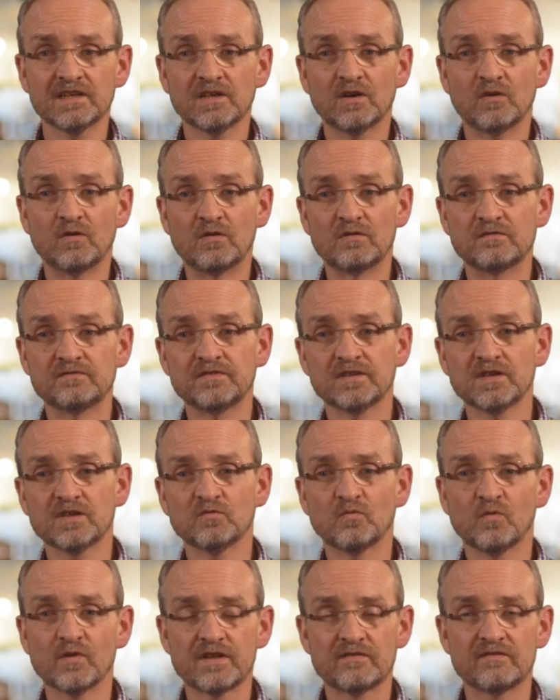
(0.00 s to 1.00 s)
of
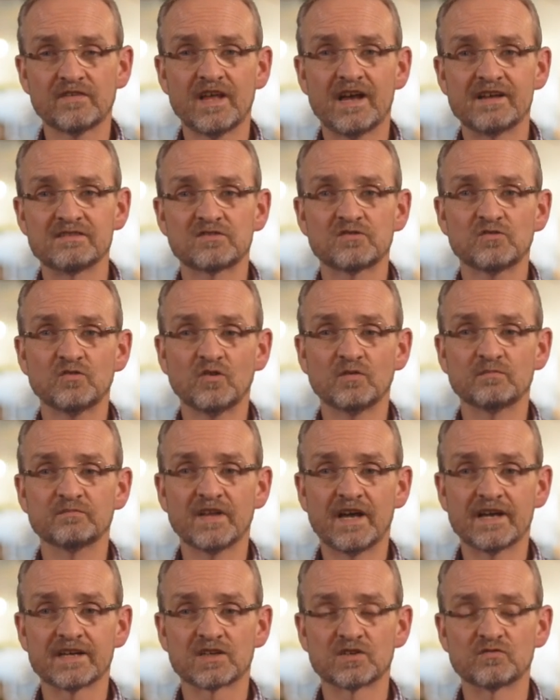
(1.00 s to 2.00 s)
whatever
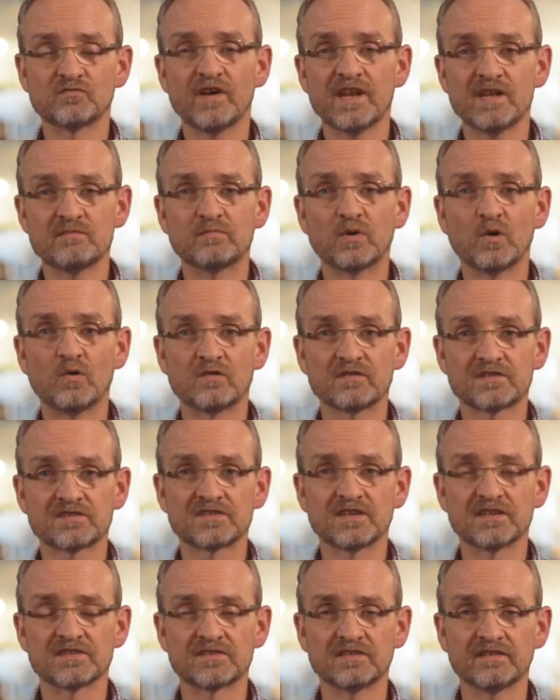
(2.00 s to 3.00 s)
that grey
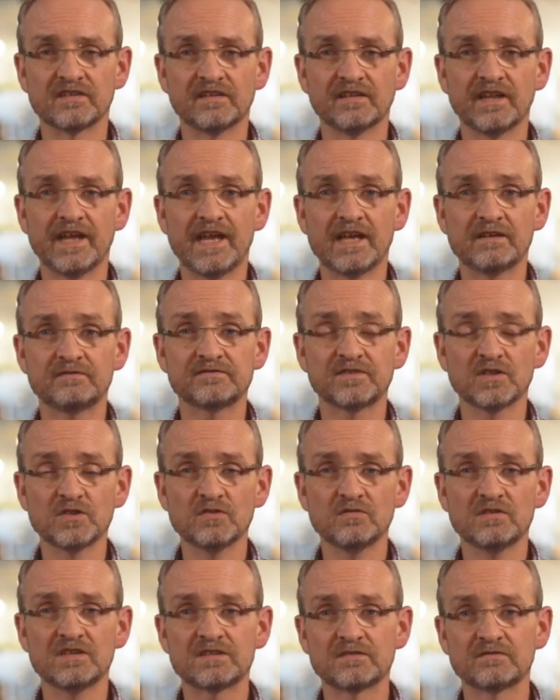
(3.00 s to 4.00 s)
box is on the left,
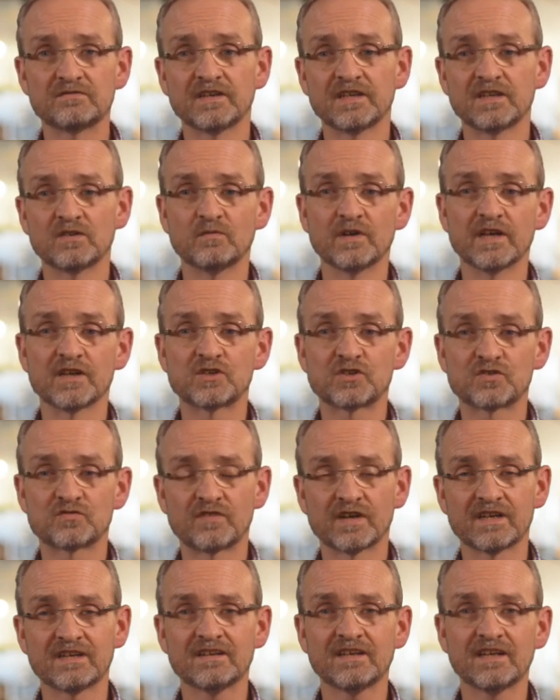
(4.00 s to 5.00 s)
you need to find a way of
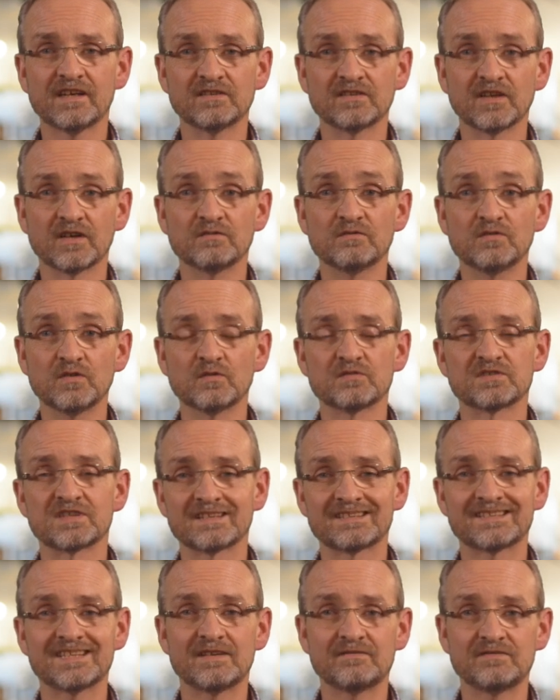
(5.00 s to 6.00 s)
shrinking down those
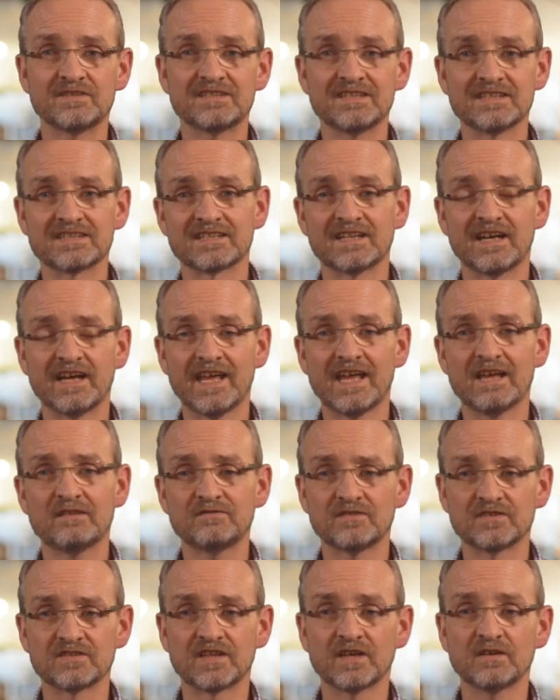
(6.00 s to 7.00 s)
activities and that
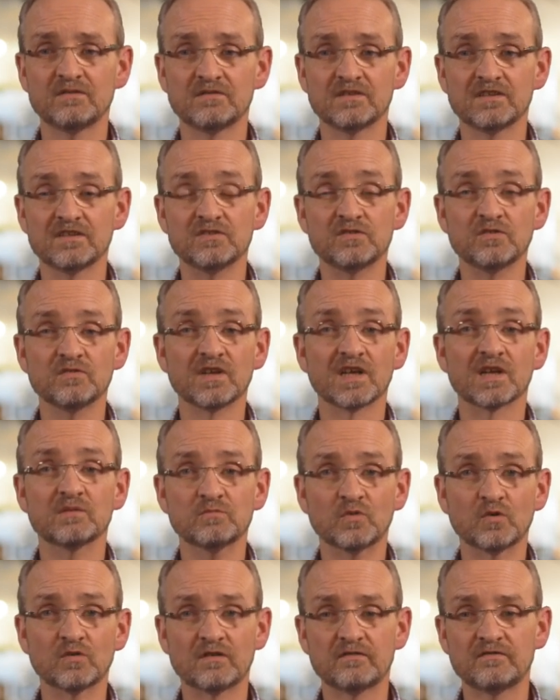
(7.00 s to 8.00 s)
effort down and doing it
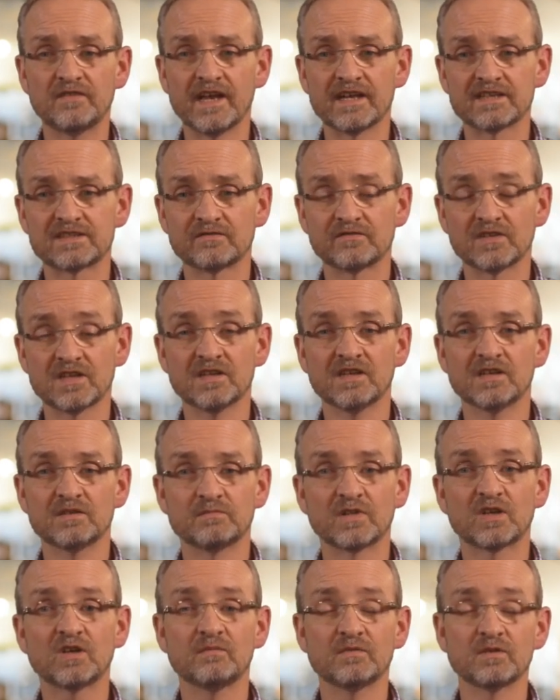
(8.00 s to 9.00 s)
more effectively,
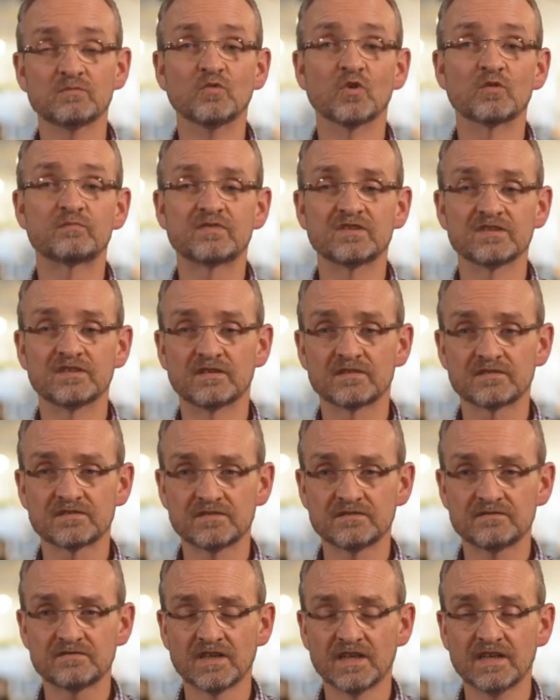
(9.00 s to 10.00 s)
becoming more
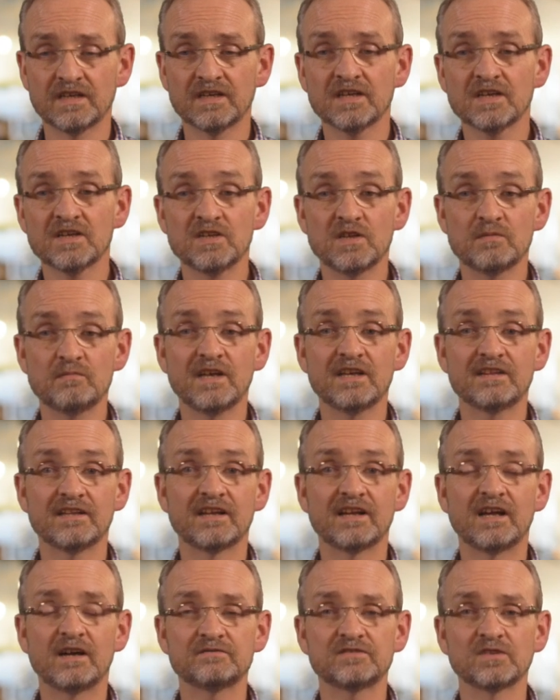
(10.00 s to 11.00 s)
productive. You may
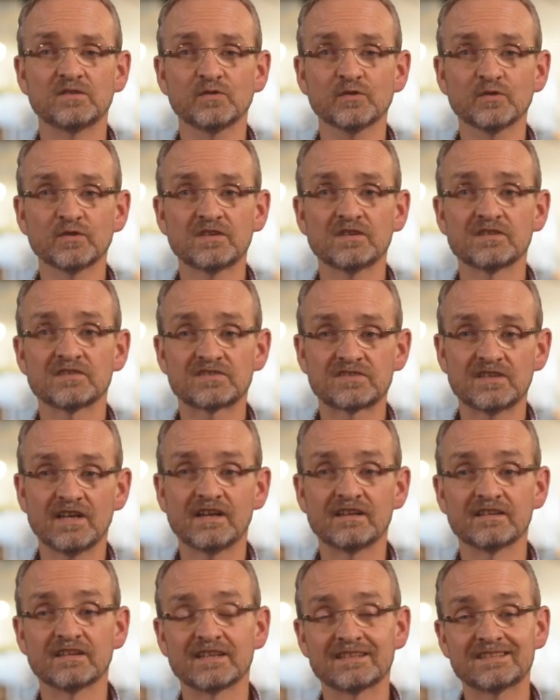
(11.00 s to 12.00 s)
then have to look at
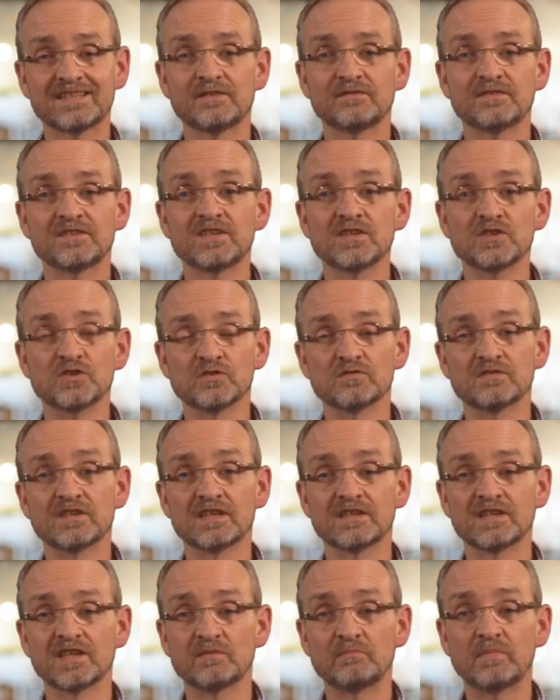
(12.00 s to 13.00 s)
certain activities you
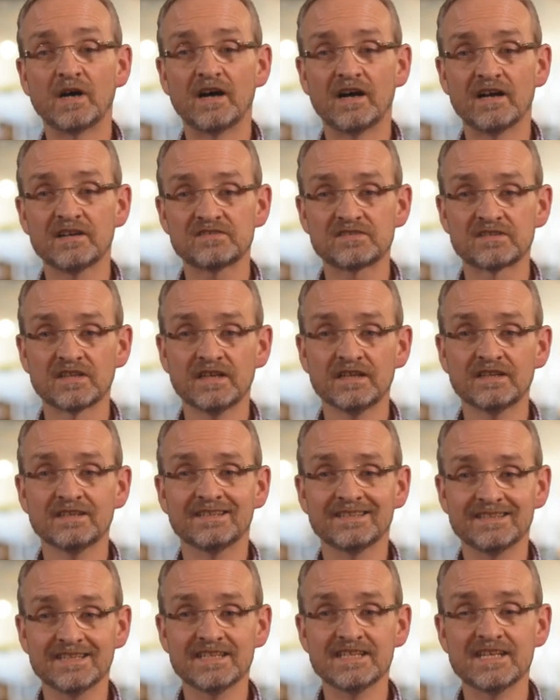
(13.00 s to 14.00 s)
did in the past
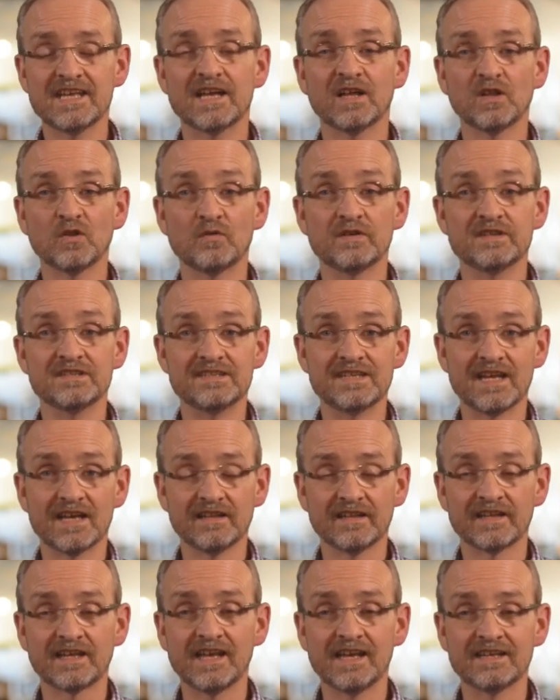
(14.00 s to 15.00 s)
in the yellow and
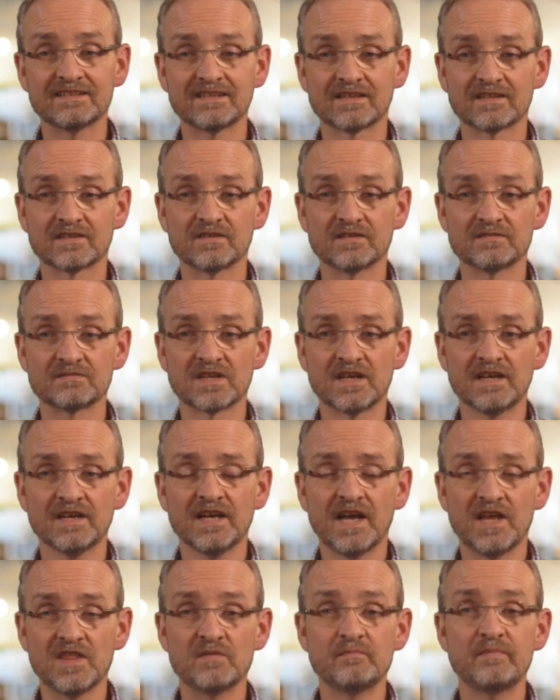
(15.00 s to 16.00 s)
delegating those.
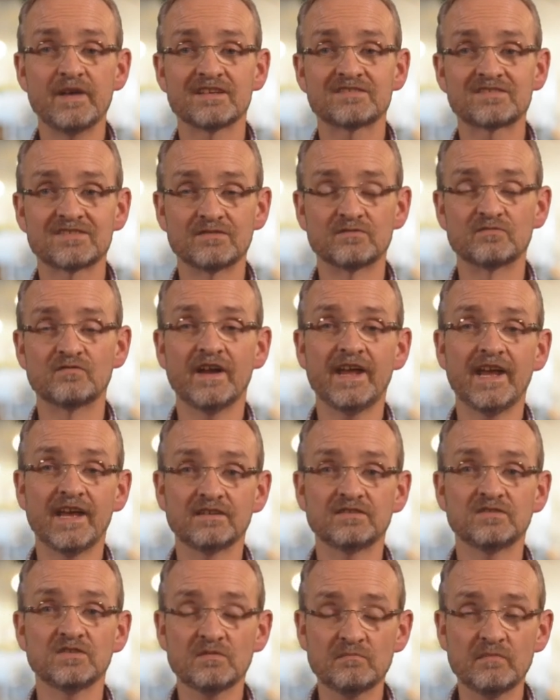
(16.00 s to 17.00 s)
And the bits in
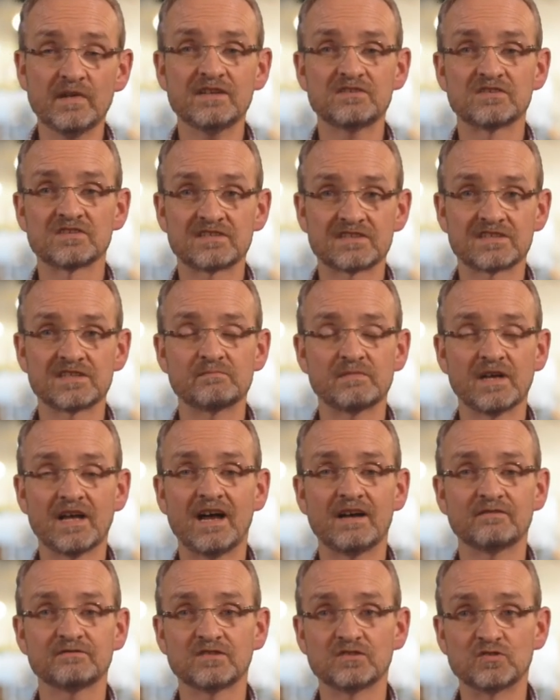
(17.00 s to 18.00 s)
red, you may just simply
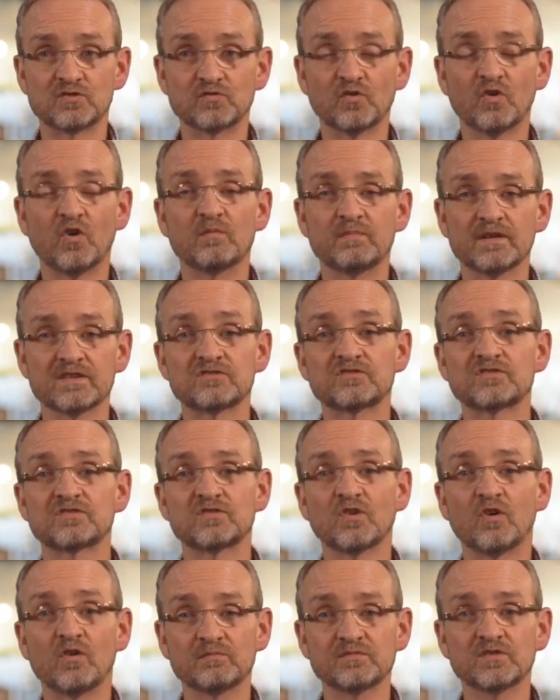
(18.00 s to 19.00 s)
have to drop and
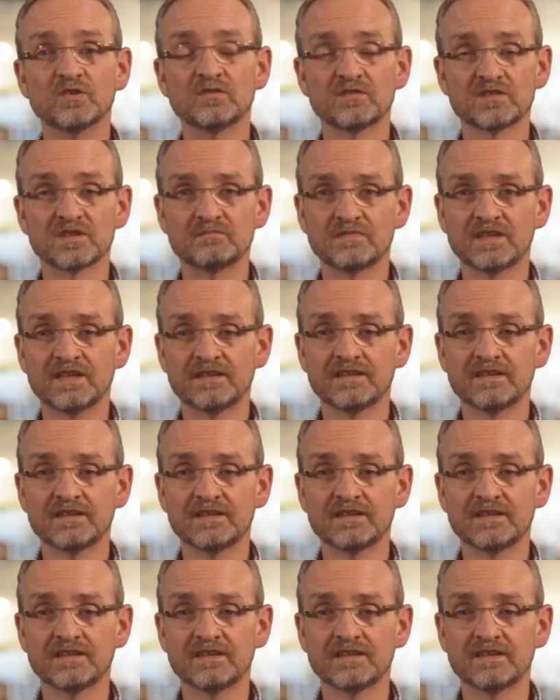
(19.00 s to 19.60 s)
stop doing them.